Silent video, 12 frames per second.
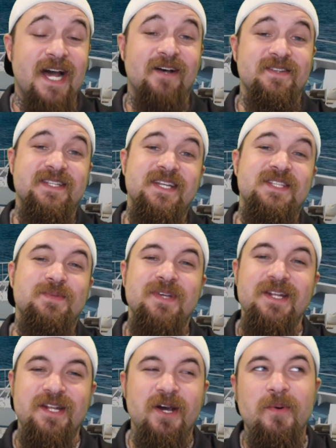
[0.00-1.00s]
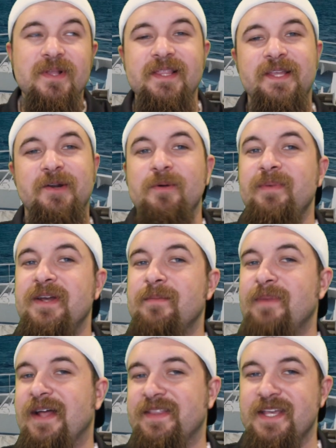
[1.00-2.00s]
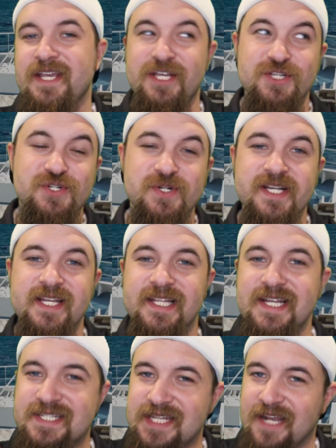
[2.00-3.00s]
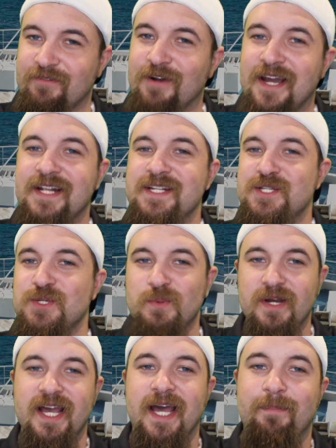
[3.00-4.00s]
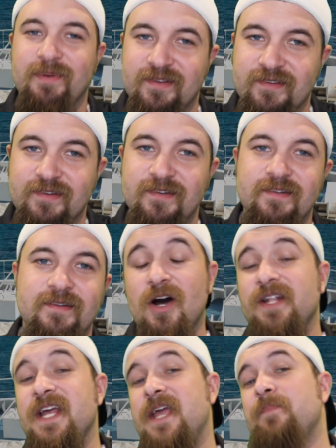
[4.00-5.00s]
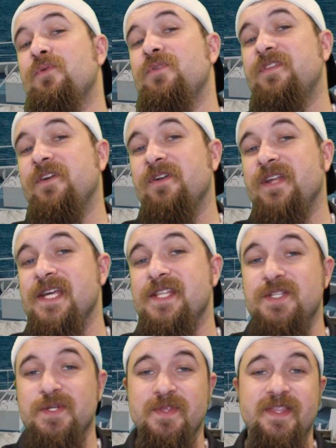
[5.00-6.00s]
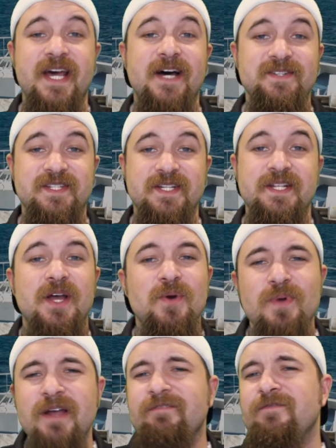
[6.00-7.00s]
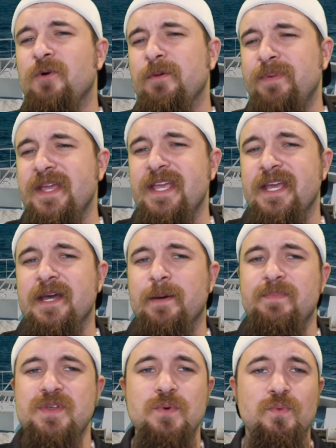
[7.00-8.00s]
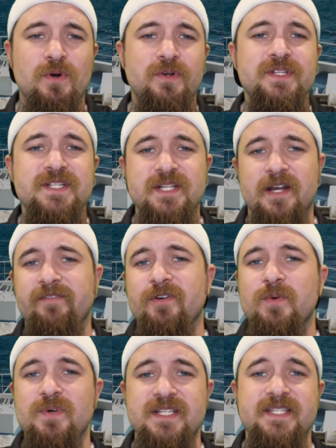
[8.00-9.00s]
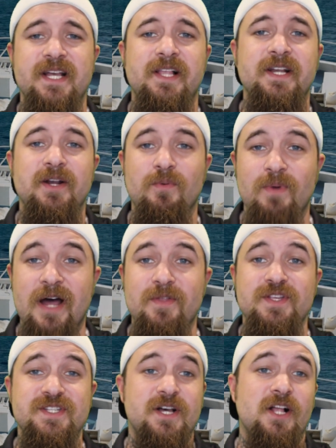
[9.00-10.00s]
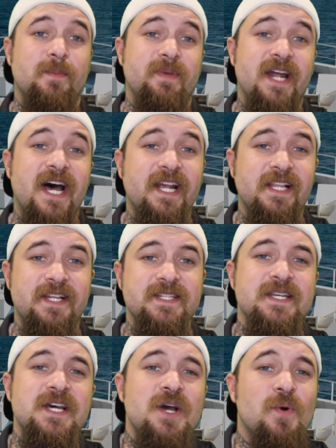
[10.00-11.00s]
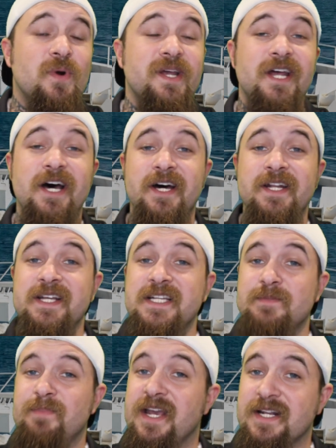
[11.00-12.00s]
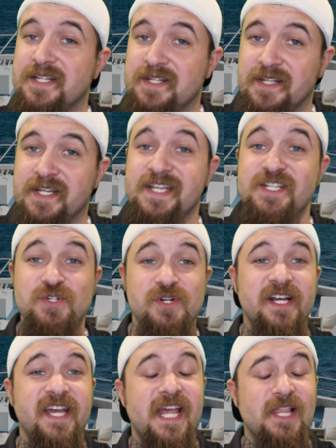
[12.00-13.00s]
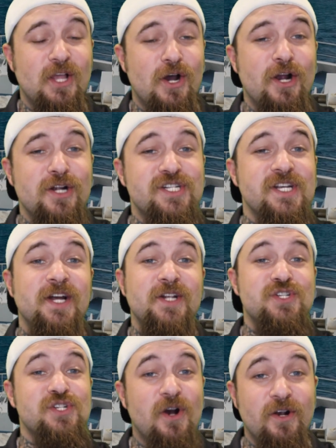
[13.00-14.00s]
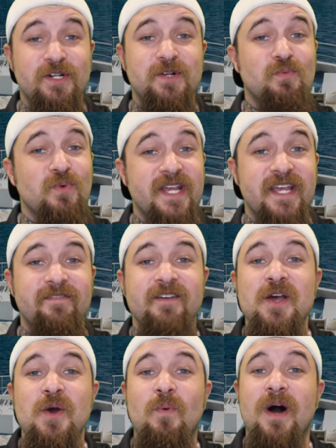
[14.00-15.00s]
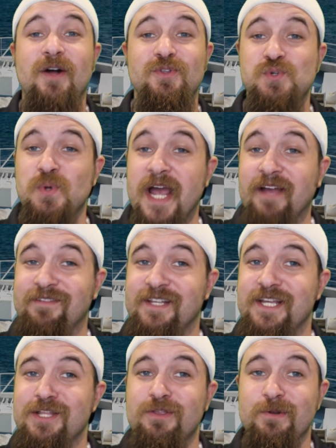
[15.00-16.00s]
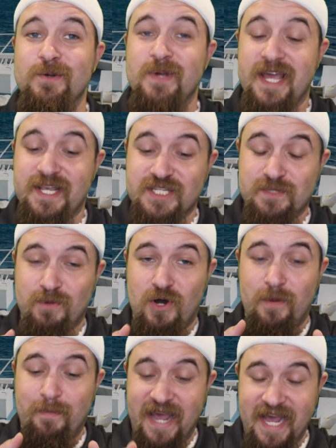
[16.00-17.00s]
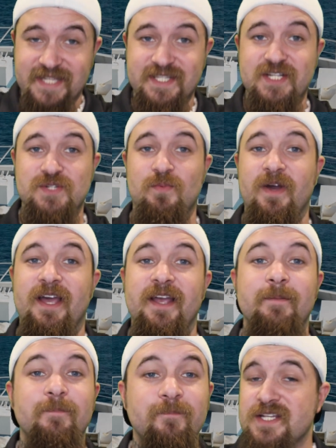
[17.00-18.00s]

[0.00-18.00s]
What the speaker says: since we know a little bit about the history, let's dive right into what happened. On April 30th, 2000, around 4 p.m., the World Discoverer was sailing around the Solomon Islands when unexpectedly struck a large uncharted reef while traveling through a small passageway. The